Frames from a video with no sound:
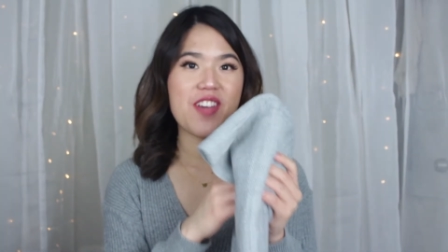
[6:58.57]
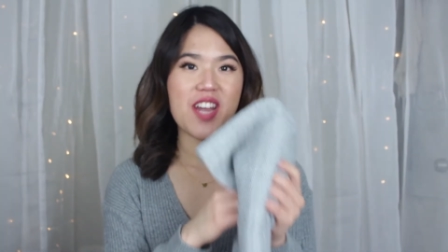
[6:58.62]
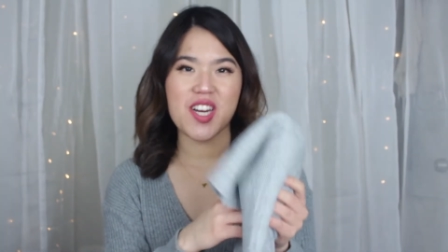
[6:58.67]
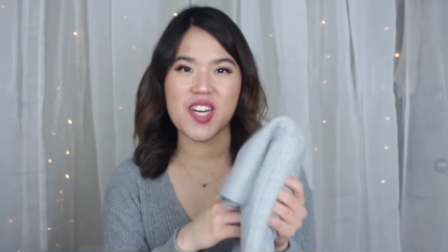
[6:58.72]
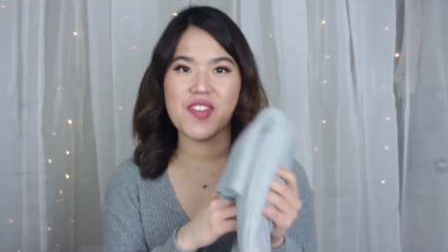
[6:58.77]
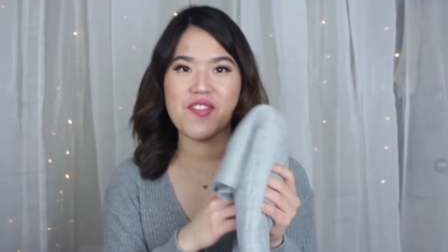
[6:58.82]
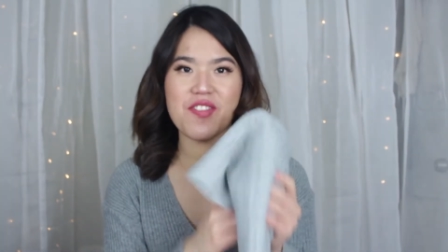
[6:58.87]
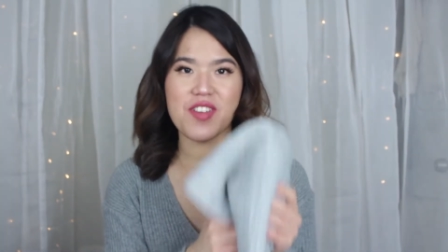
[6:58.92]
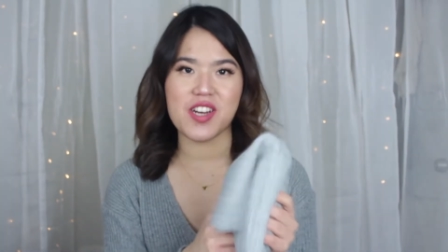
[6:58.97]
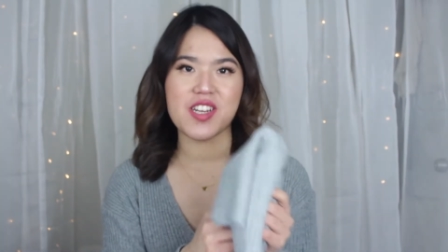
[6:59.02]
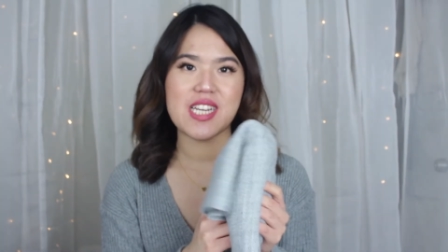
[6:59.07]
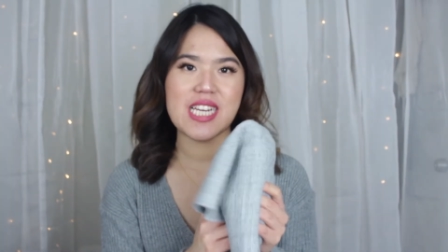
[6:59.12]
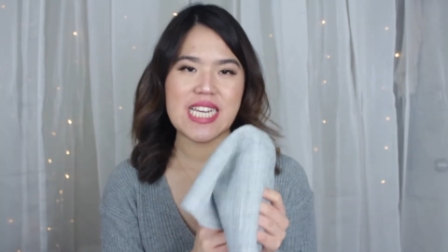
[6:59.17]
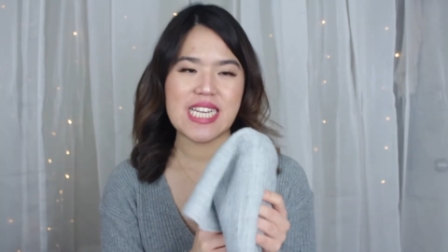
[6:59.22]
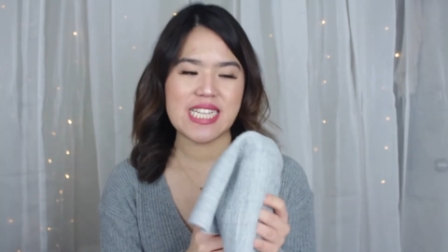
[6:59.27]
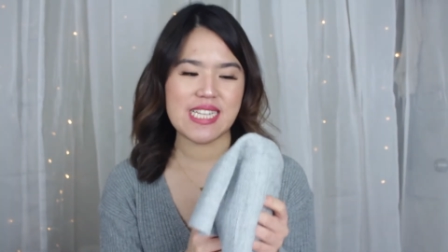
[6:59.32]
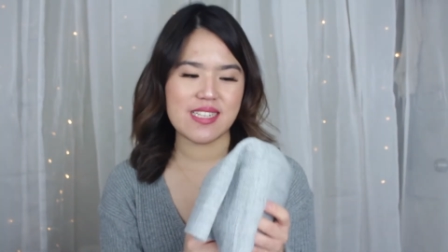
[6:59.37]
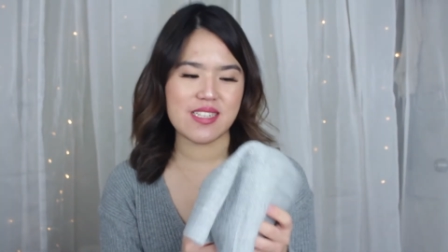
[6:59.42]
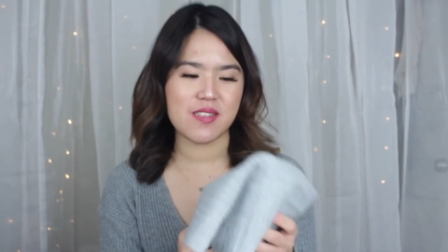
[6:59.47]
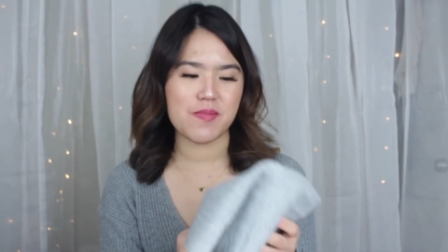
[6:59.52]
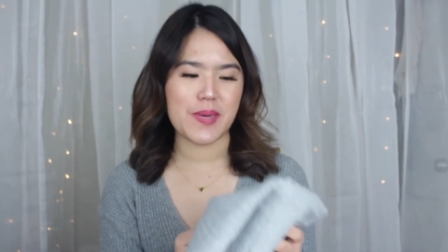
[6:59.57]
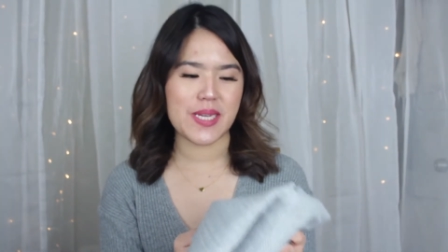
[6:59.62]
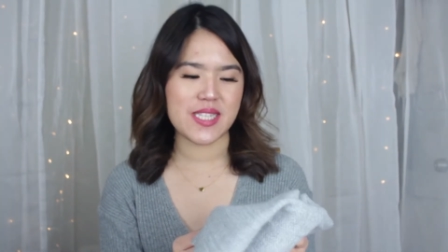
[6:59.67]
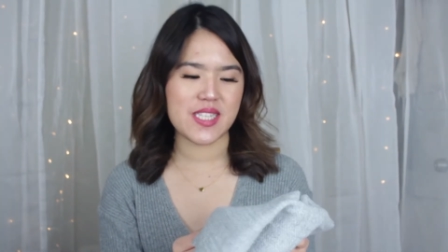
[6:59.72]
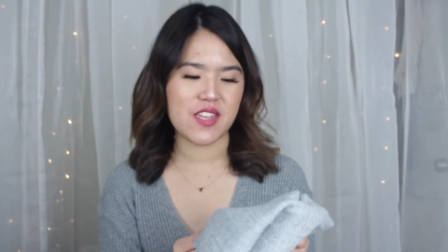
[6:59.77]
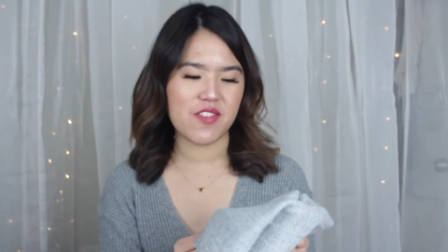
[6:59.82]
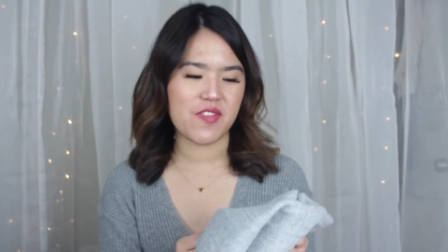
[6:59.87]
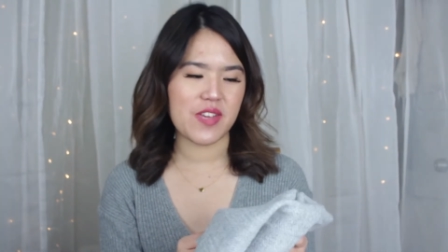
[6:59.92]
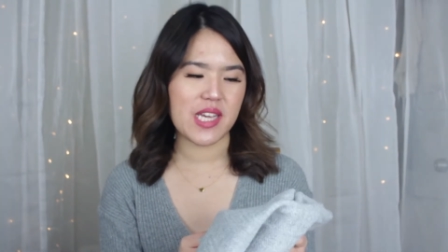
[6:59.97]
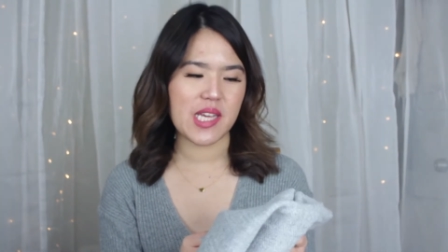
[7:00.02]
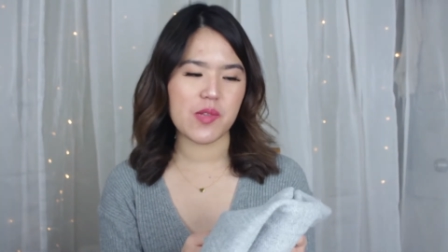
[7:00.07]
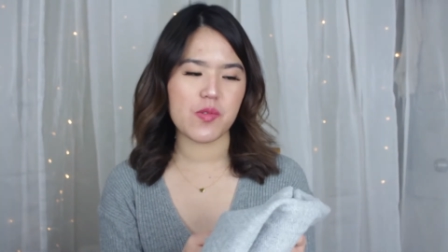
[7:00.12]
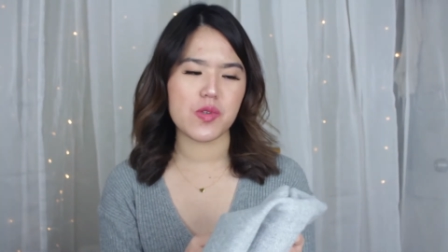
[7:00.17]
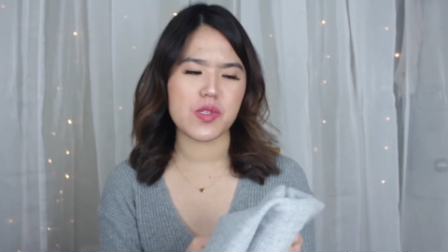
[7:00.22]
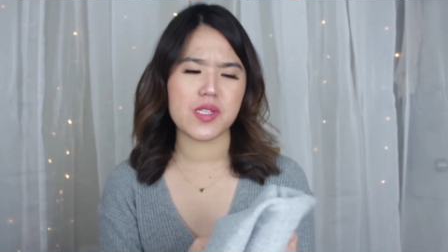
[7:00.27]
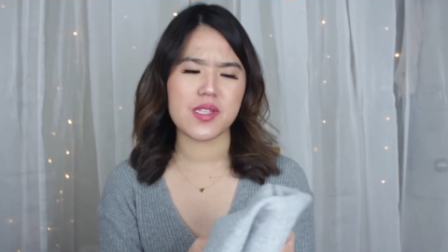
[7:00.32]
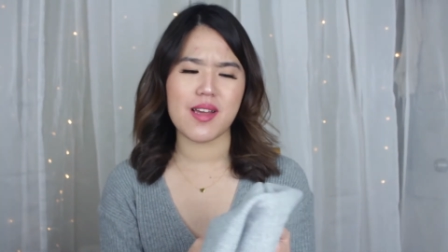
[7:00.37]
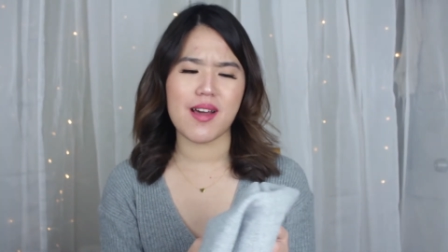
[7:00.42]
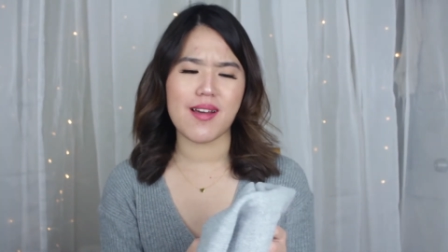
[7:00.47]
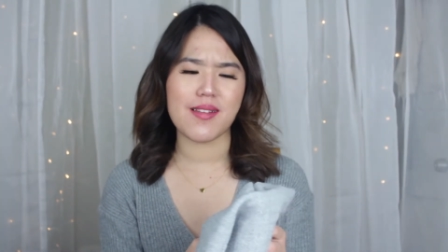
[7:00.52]
very very inexpensive. It
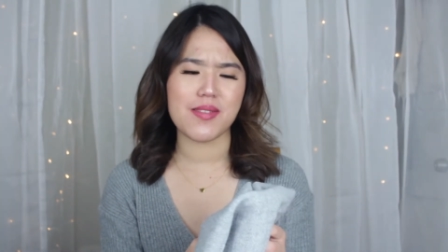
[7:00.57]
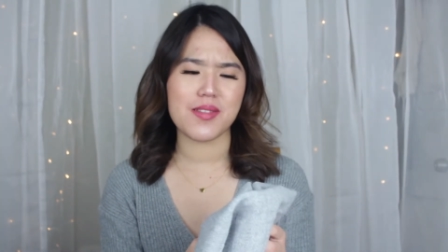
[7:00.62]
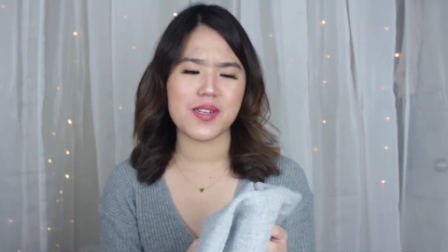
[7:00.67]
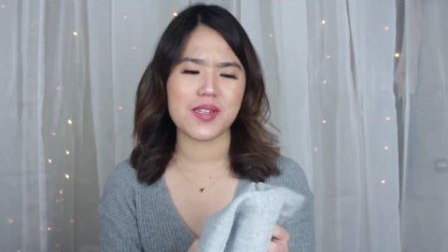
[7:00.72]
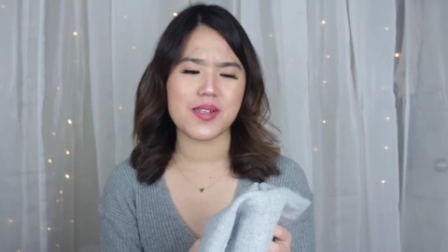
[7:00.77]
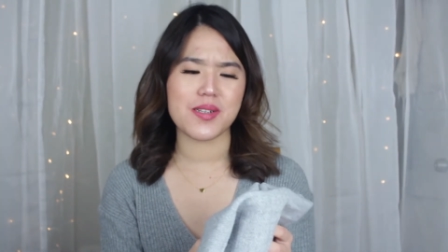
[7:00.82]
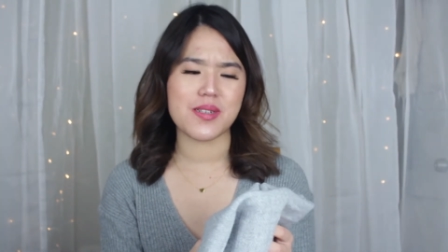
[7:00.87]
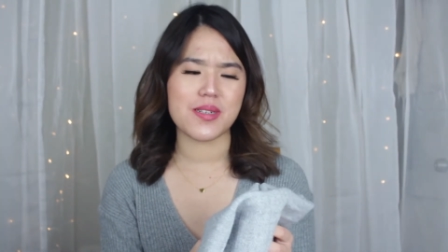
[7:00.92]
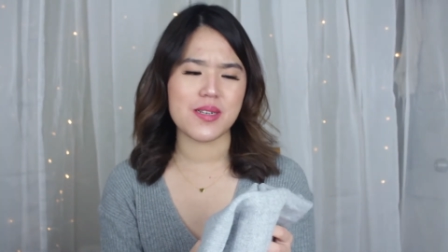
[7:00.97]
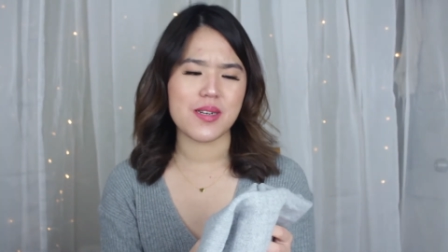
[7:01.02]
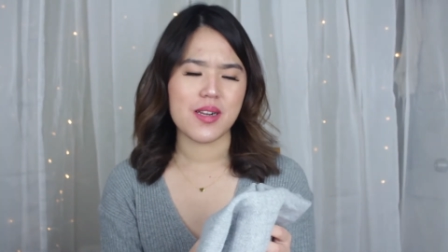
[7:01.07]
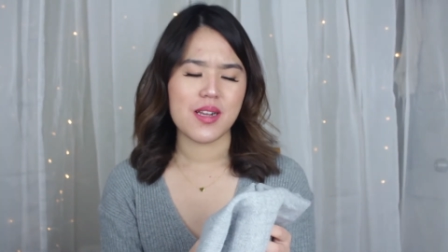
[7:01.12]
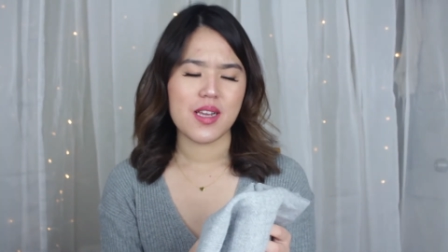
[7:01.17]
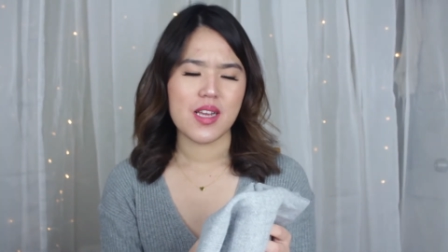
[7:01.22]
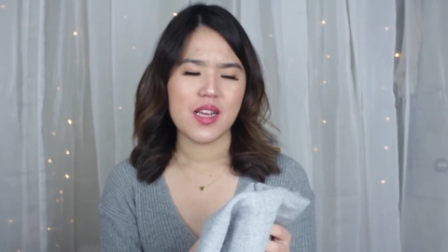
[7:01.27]
was under